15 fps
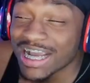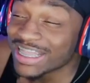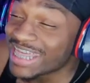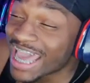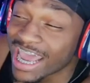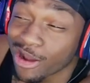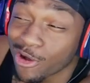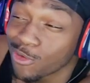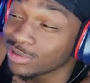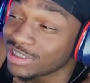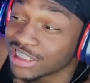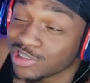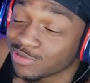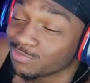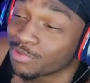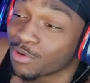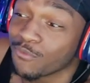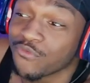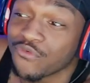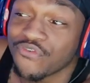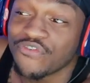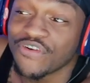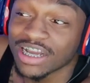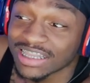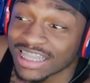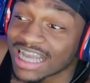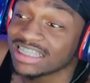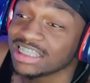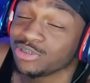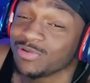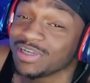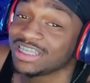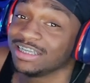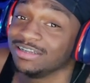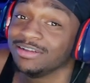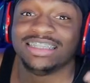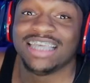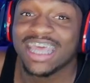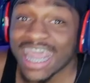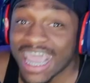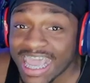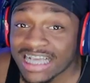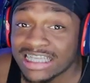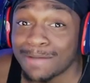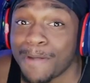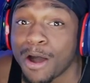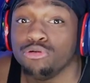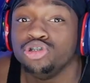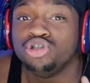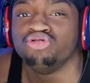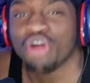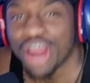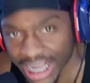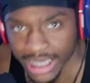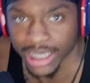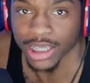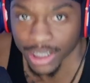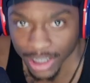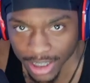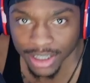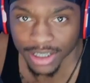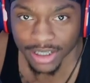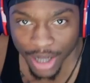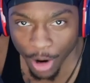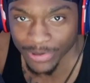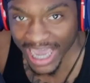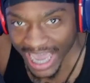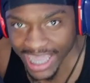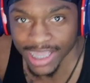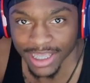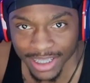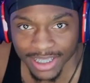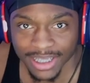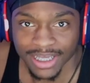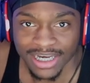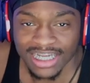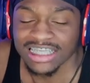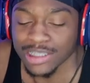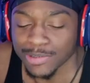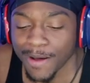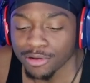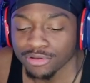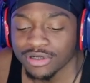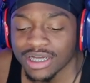that whole situation, bro. Fuck that situation. Today is about Drake, okay? This is about